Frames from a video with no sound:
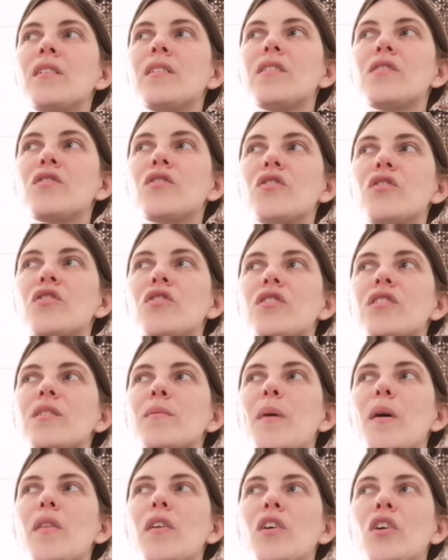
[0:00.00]
discussions
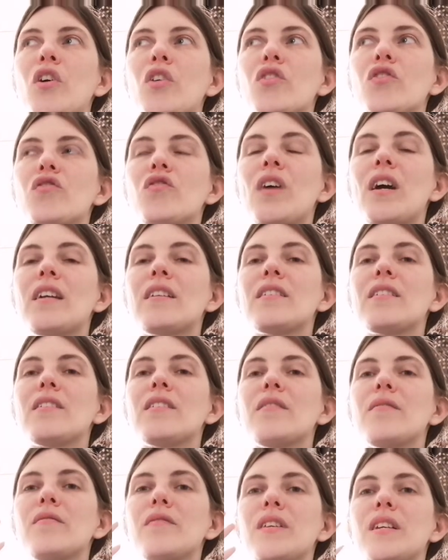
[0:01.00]
about the contract
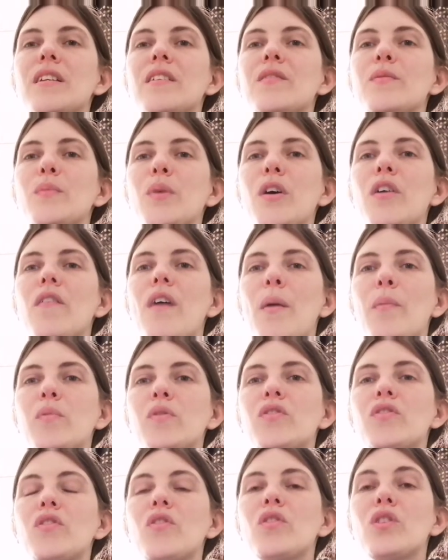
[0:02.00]
and the fees per
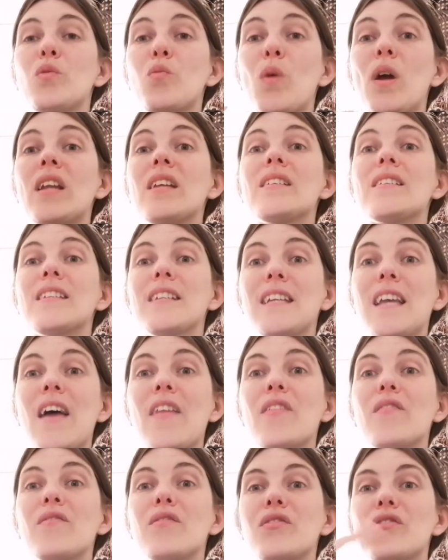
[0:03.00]
episode, they went in
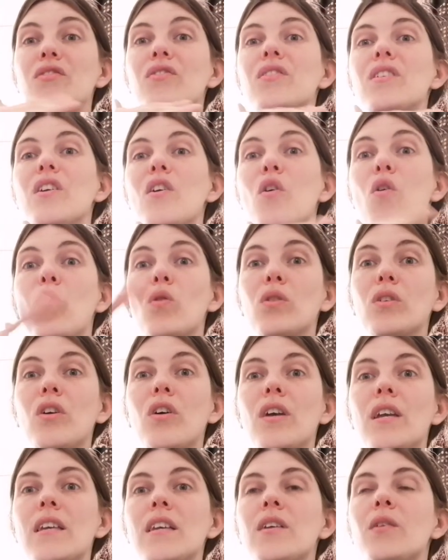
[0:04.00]
together, and so they all
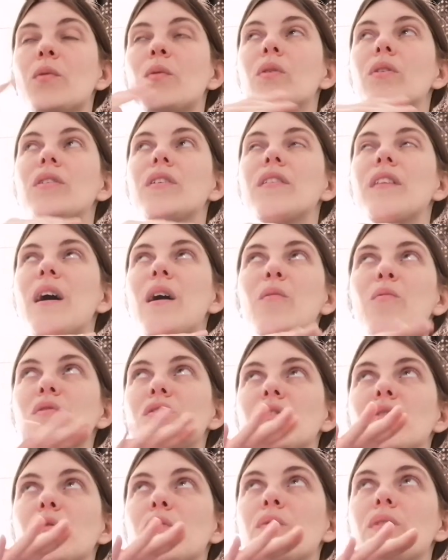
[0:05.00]
got equal, and that
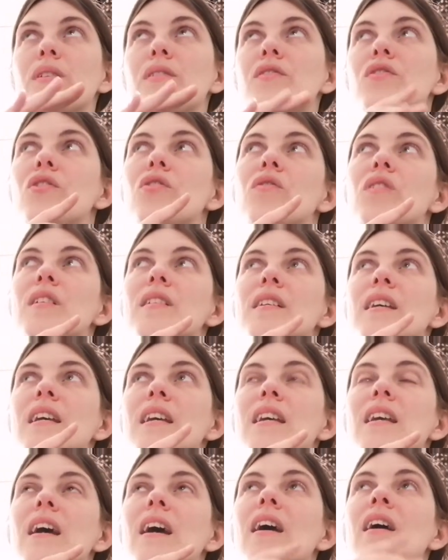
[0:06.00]
was a lovely story to
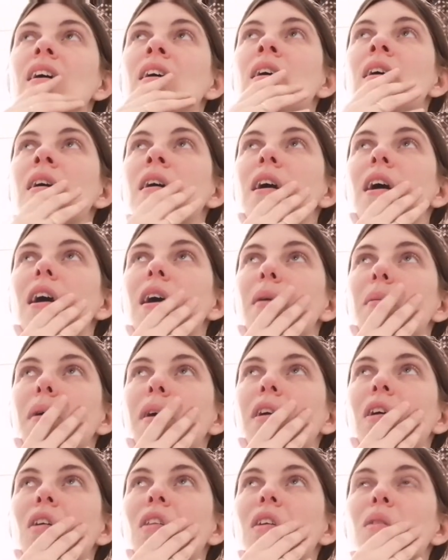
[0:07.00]
hear.
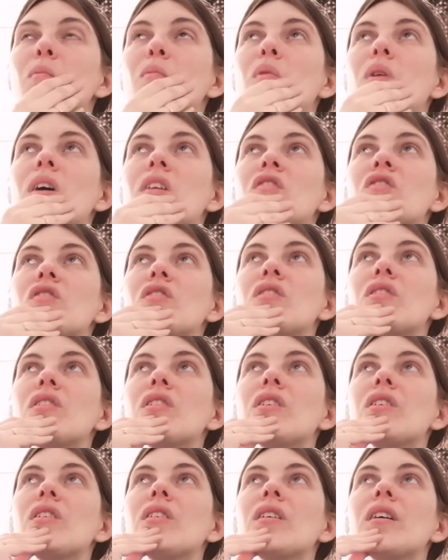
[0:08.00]
I got the impression
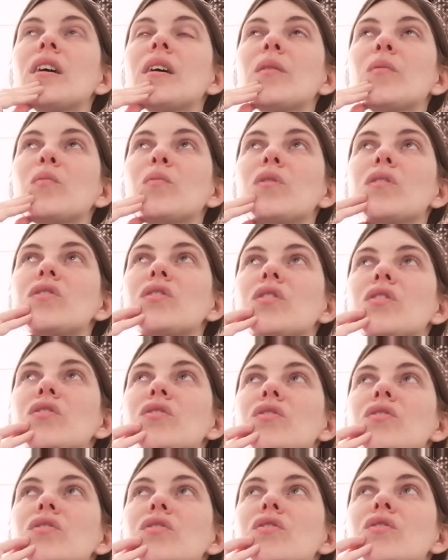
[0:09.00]
that with
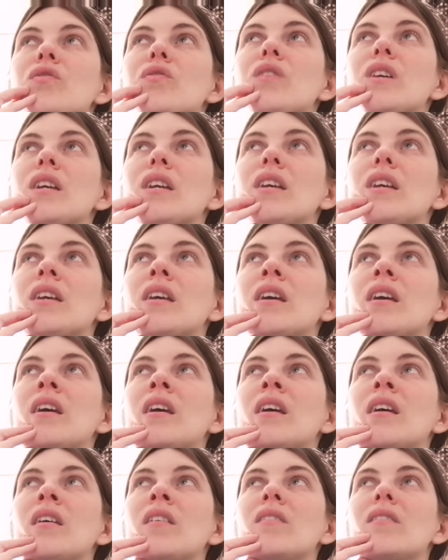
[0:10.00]
Dawson's Creek,
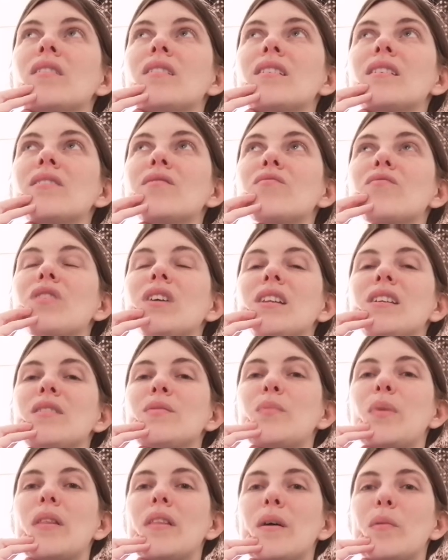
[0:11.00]
they didn't really
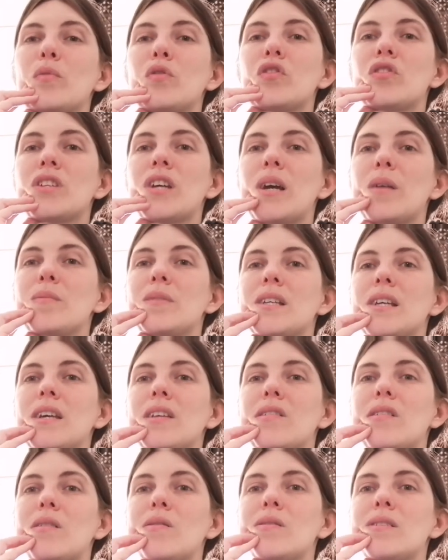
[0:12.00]
spend that much time
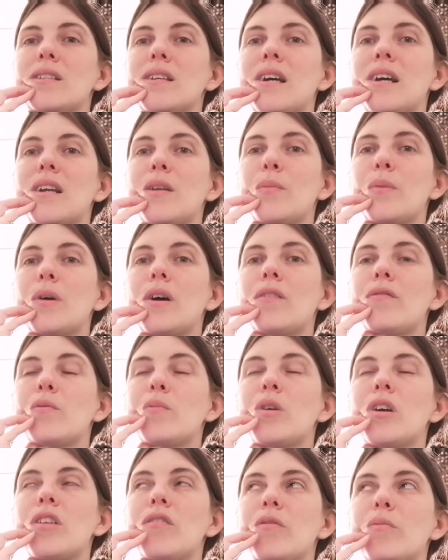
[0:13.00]
together outside, apart
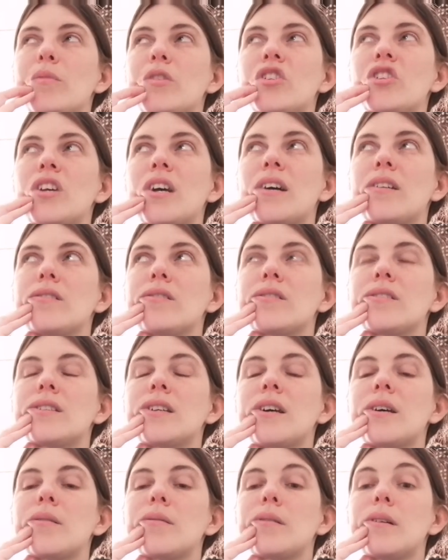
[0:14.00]
from her and Michelle.
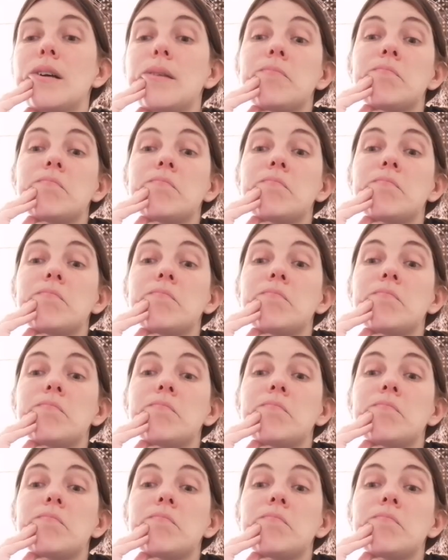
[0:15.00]
So